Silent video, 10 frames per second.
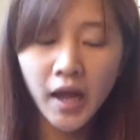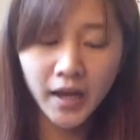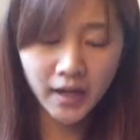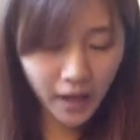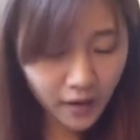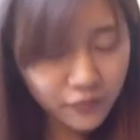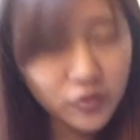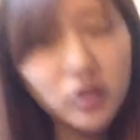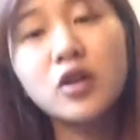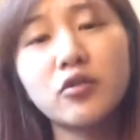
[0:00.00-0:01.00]
And I have
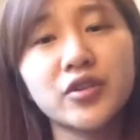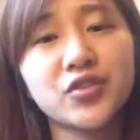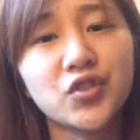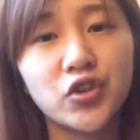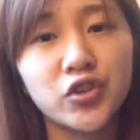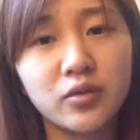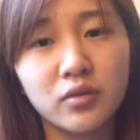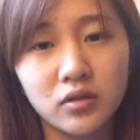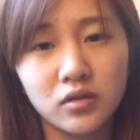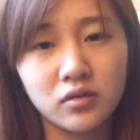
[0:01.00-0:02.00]
done a research
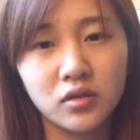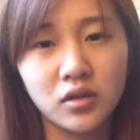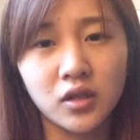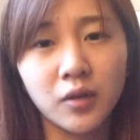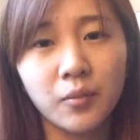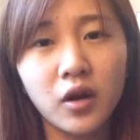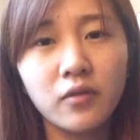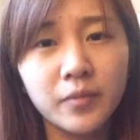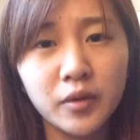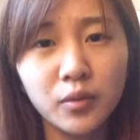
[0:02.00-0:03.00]
about the number
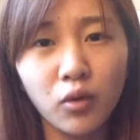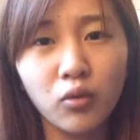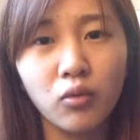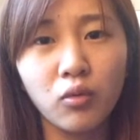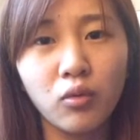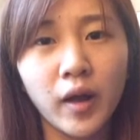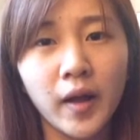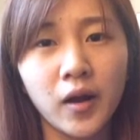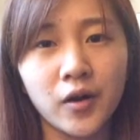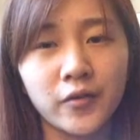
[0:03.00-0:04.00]
of people who
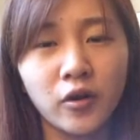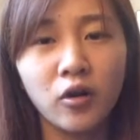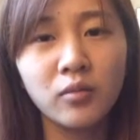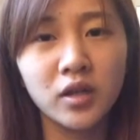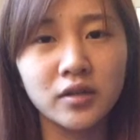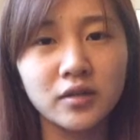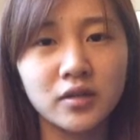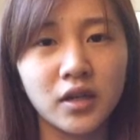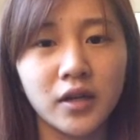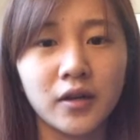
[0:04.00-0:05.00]
are
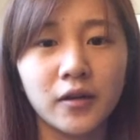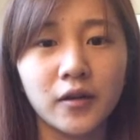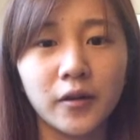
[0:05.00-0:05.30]
homeless and